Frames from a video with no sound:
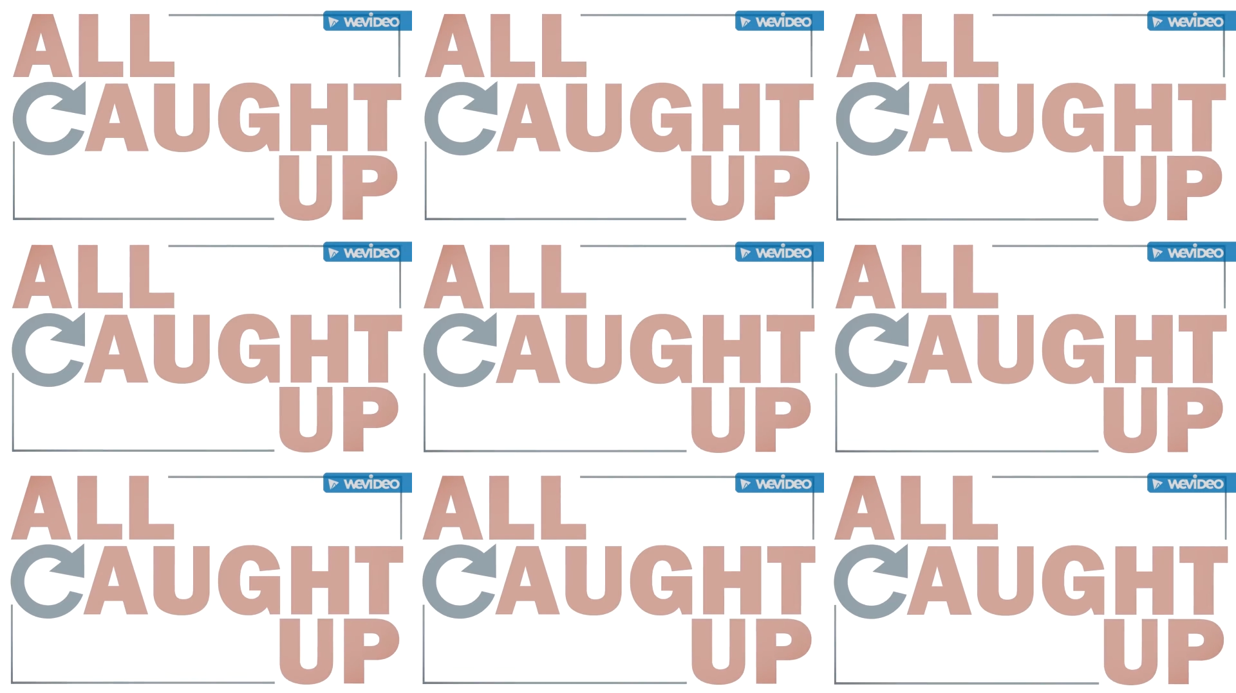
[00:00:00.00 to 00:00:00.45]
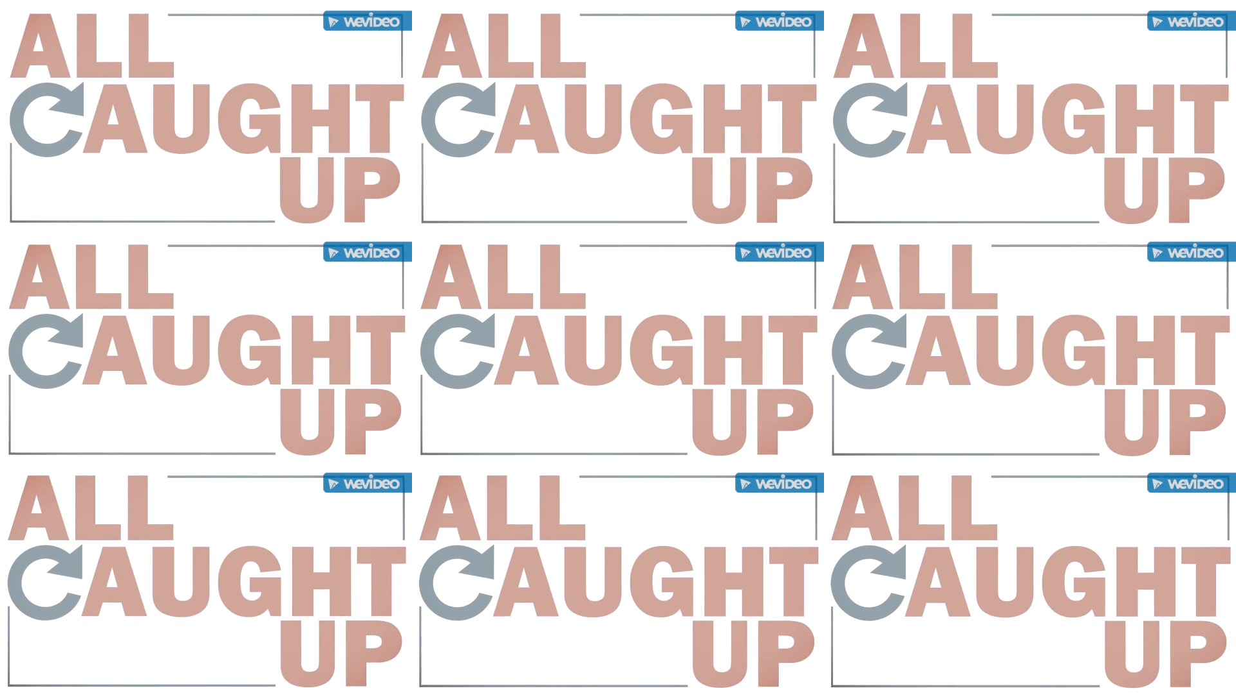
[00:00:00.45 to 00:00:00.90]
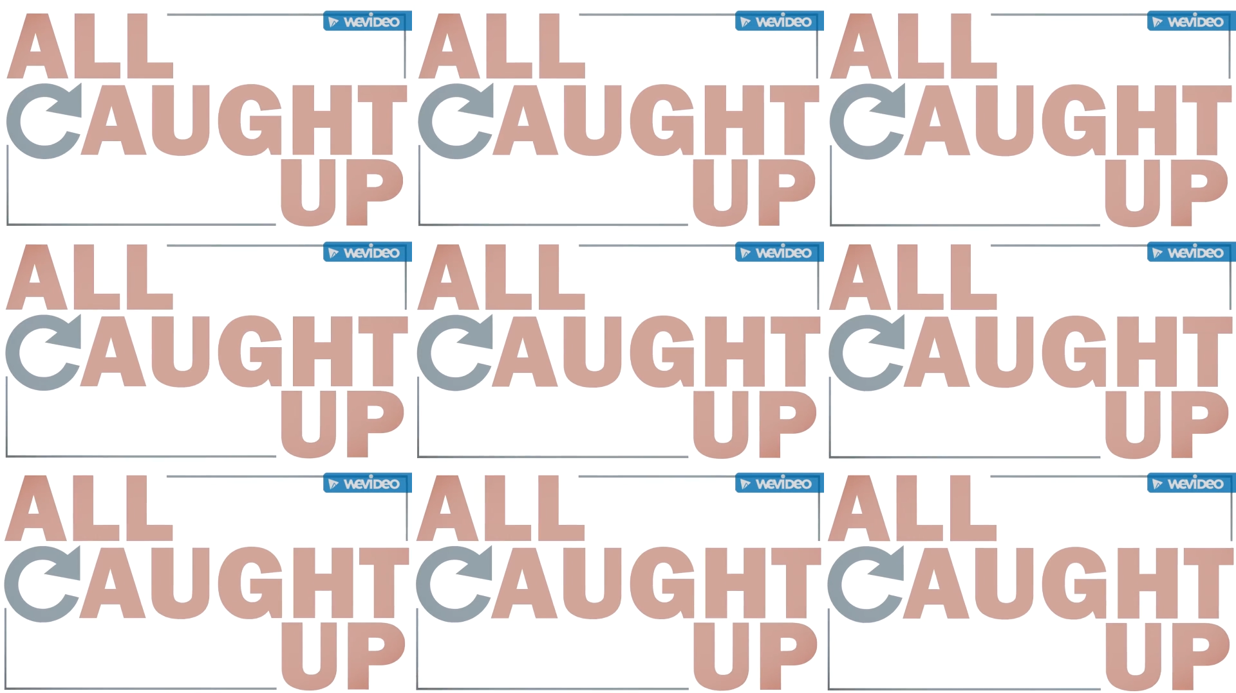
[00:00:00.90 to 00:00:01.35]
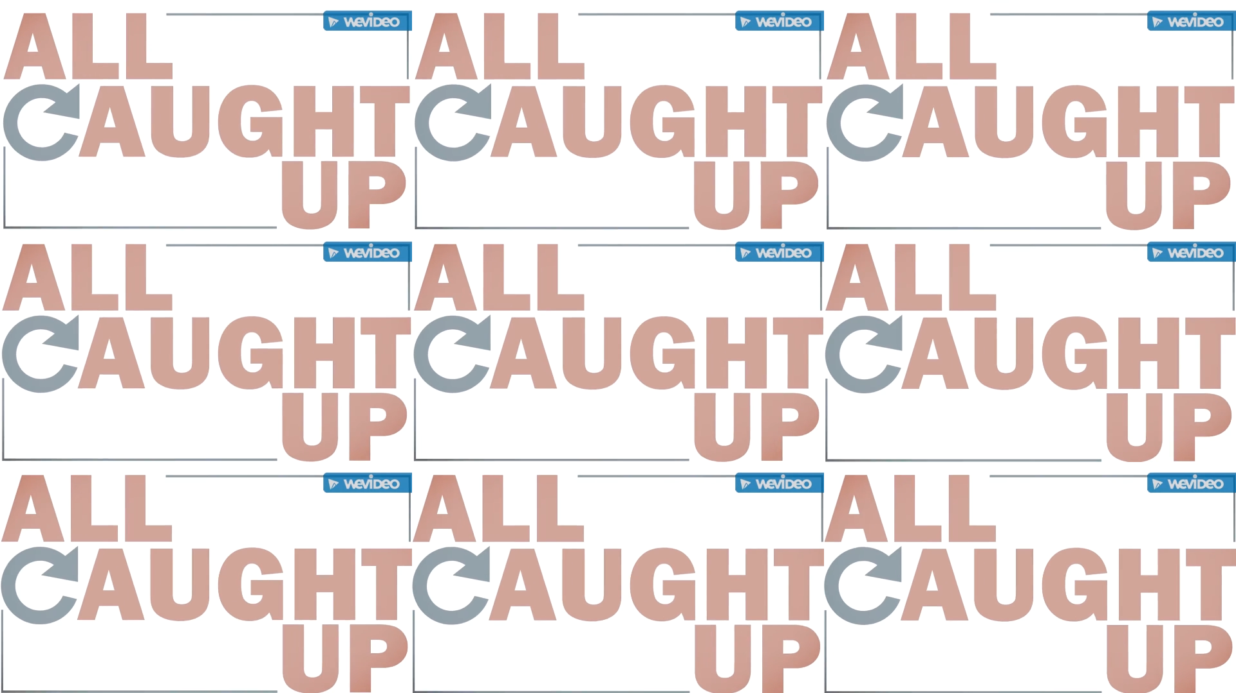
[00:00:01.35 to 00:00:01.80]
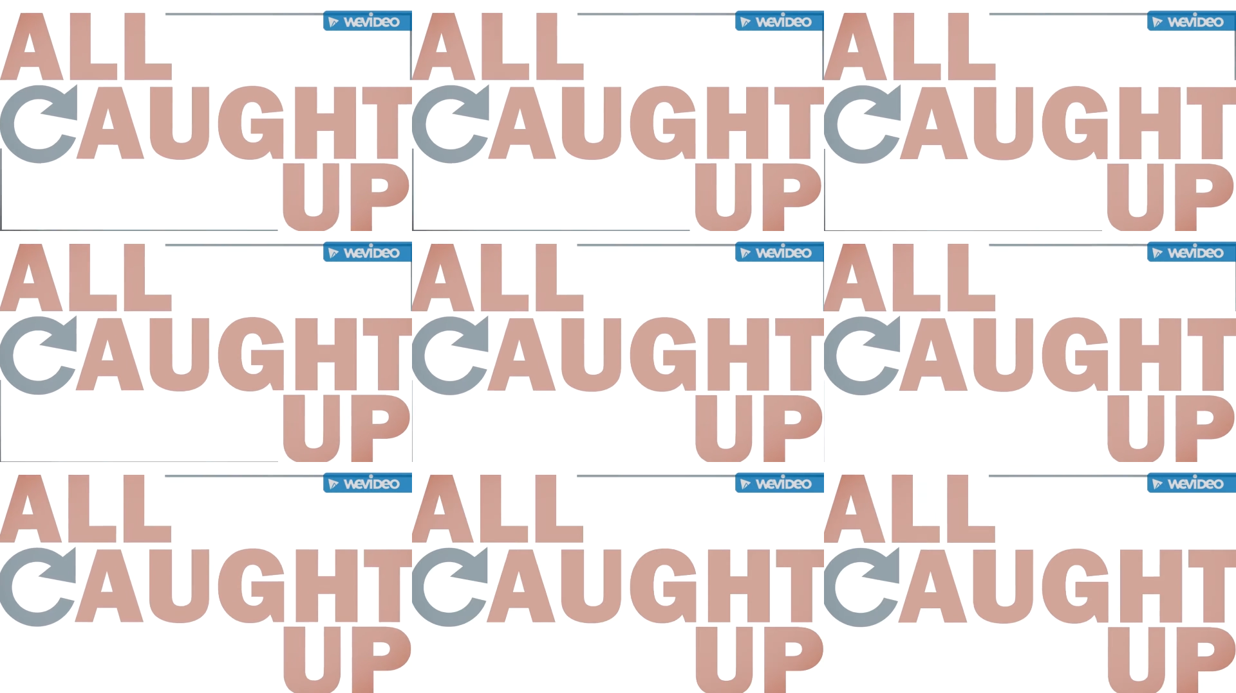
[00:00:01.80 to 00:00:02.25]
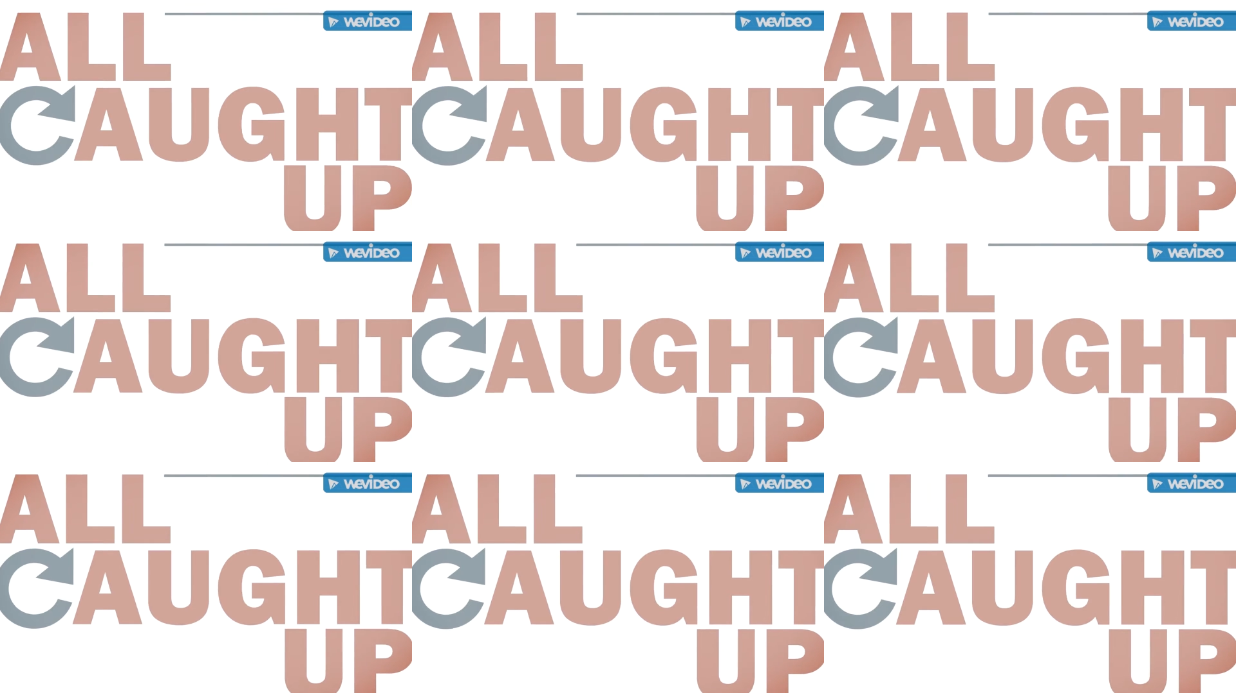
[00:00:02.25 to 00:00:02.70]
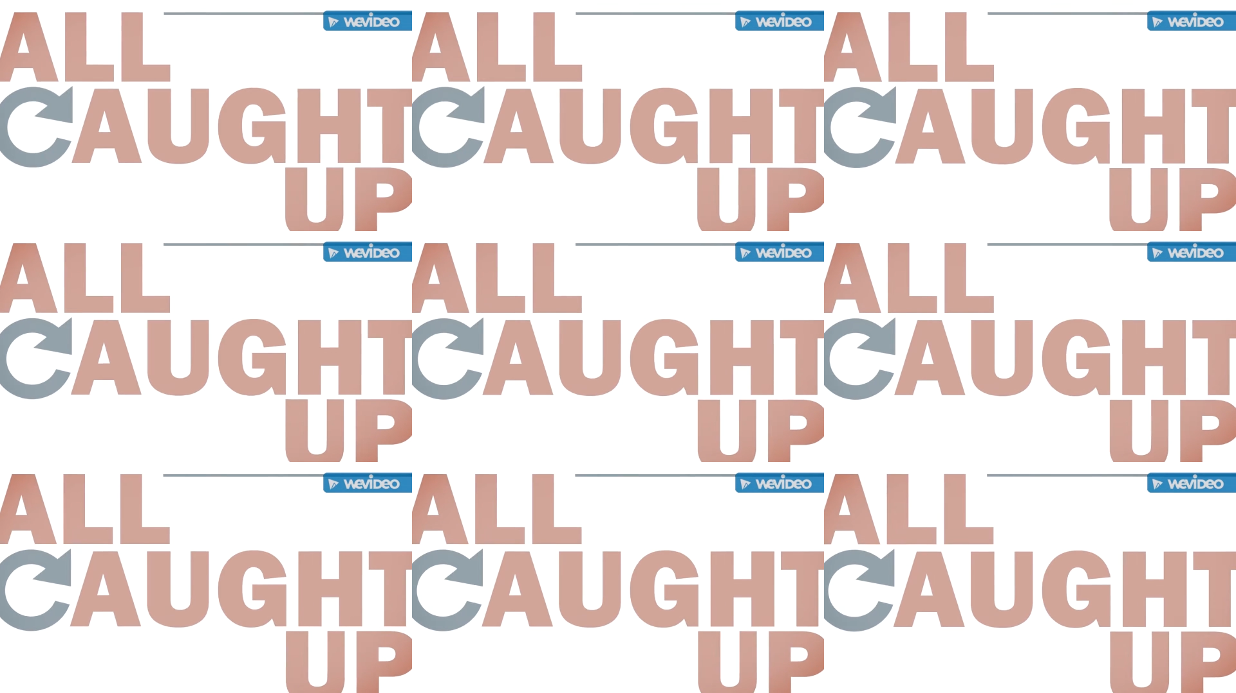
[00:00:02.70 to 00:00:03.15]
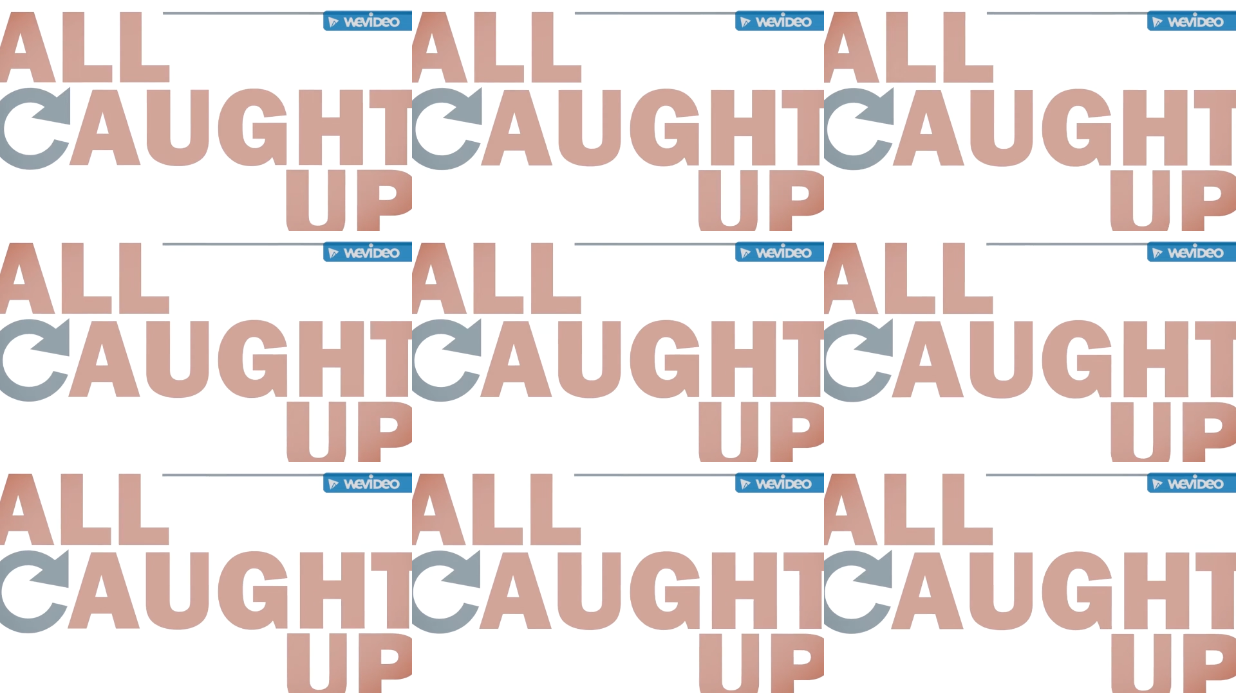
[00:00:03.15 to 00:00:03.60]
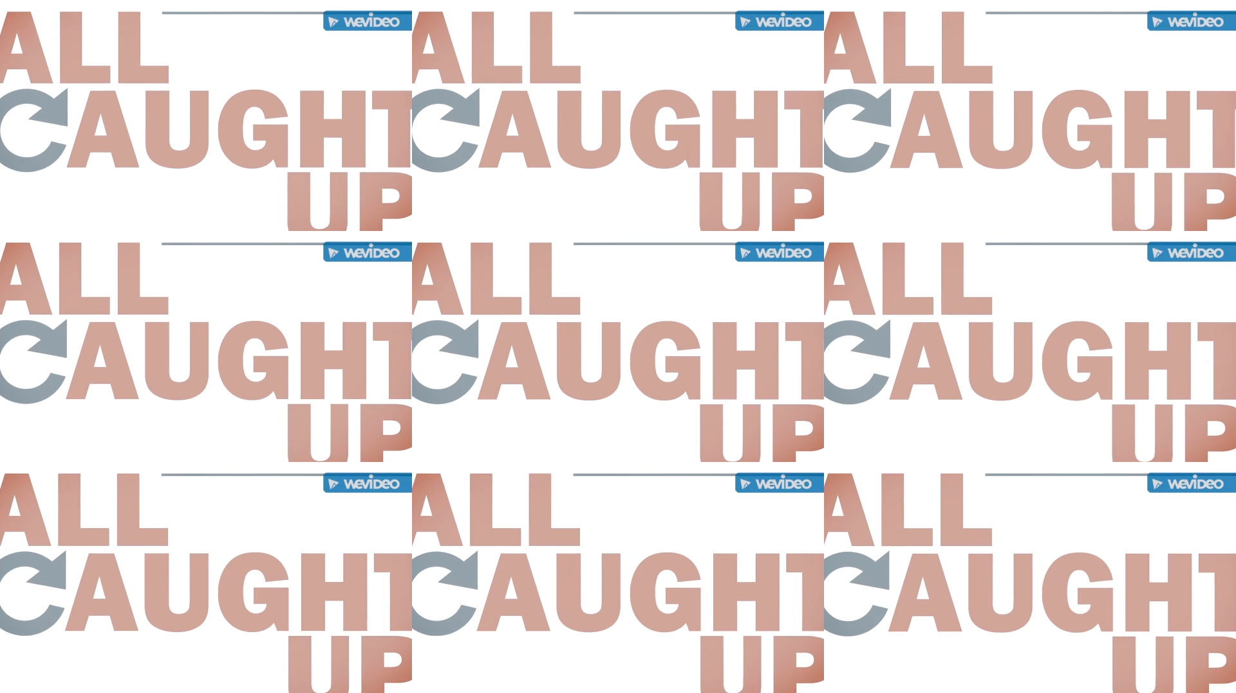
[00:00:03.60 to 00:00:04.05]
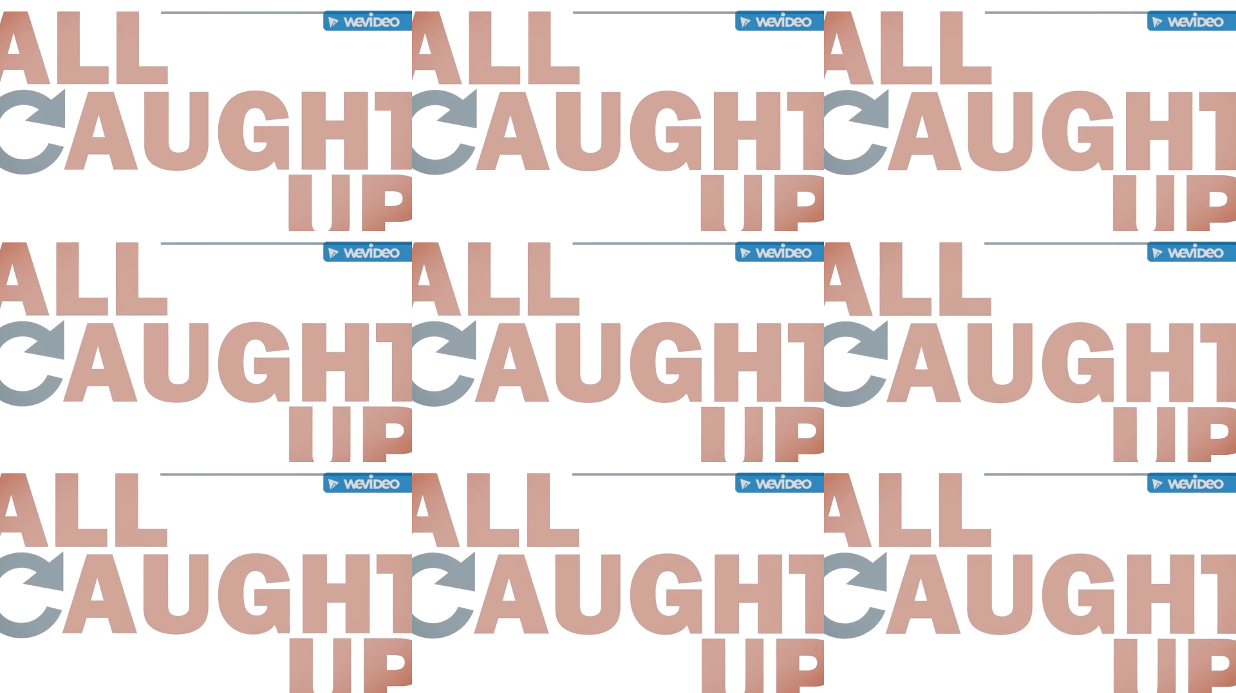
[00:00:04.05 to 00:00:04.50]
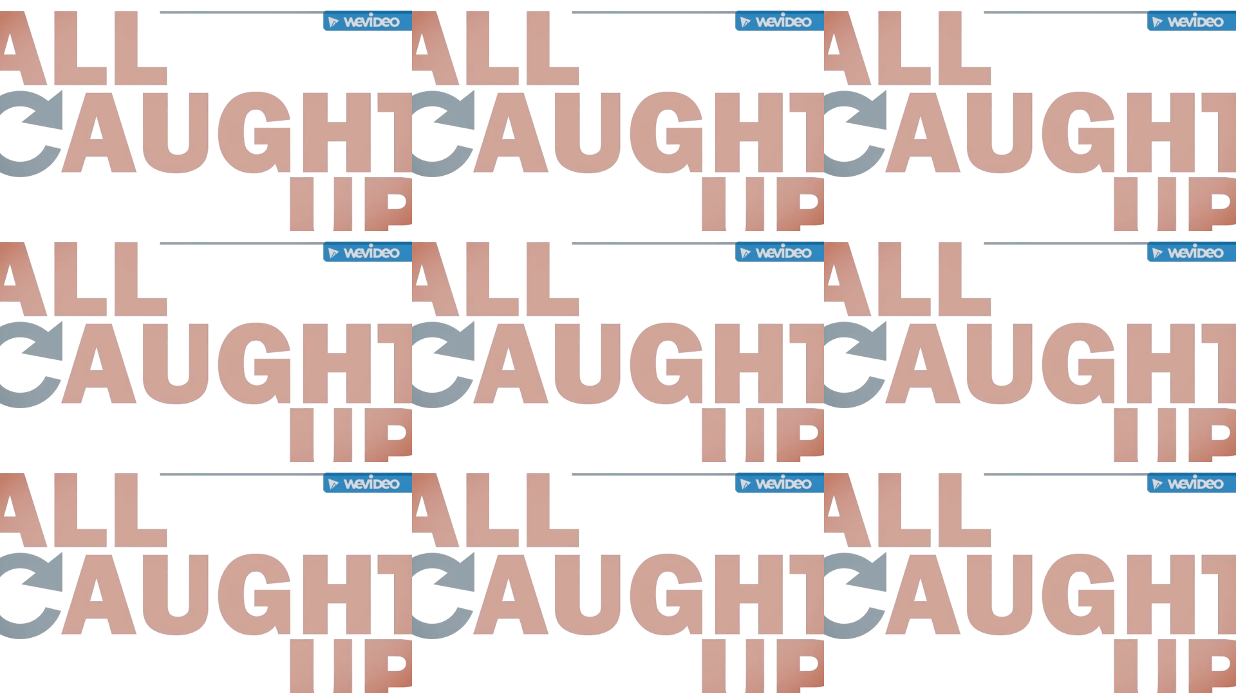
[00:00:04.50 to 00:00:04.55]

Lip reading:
Nobody's mouth can be seen.